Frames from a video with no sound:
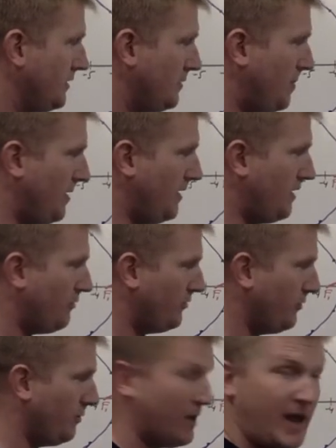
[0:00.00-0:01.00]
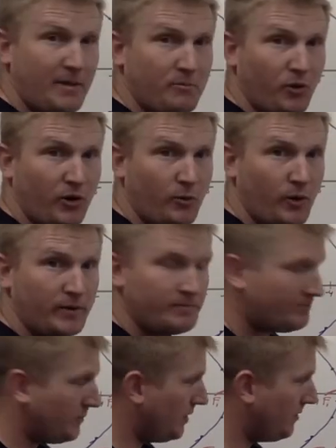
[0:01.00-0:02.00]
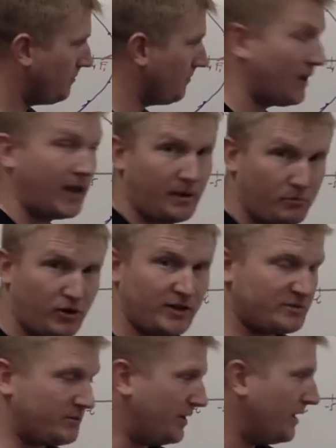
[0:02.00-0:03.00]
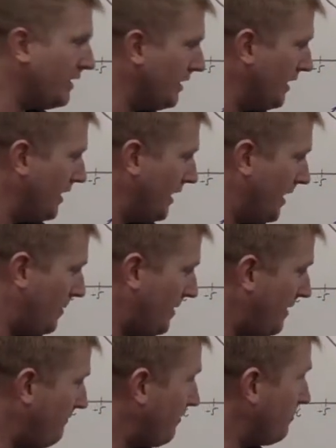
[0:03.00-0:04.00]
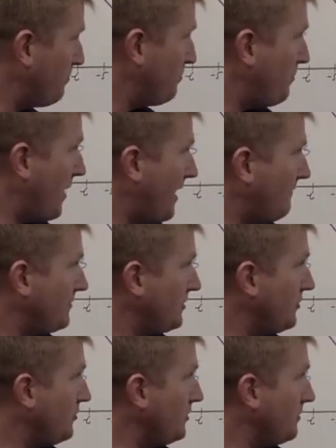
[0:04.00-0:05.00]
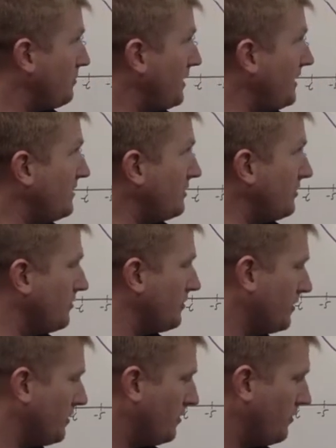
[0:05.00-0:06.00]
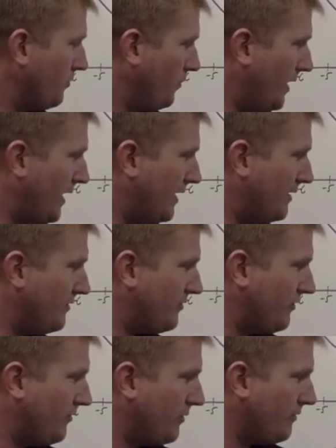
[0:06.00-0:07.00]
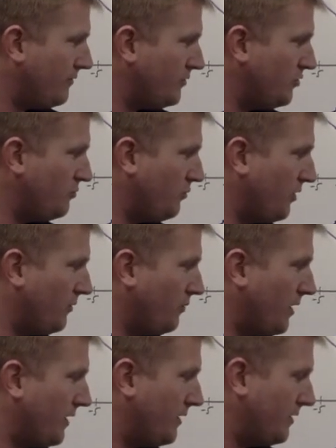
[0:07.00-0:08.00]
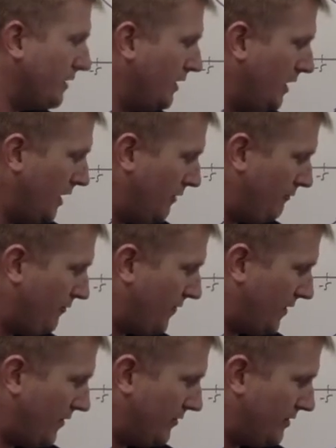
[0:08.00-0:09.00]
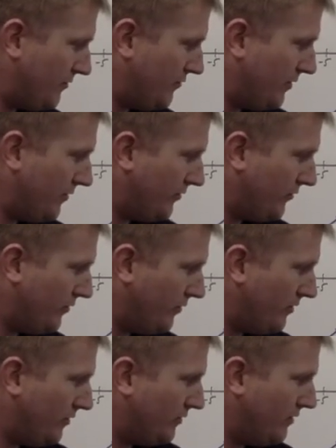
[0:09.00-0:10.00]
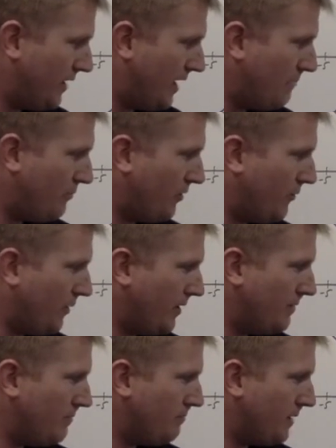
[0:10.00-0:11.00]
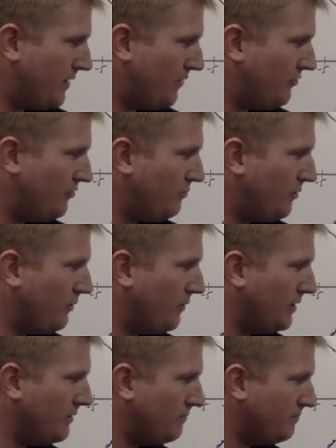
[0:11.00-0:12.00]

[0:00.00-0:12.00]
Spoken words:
be equal to 8.1, again approximately. And then from F2 to P2, we get a distance of 2.1. We find their difference, 8.1 minus 2.1,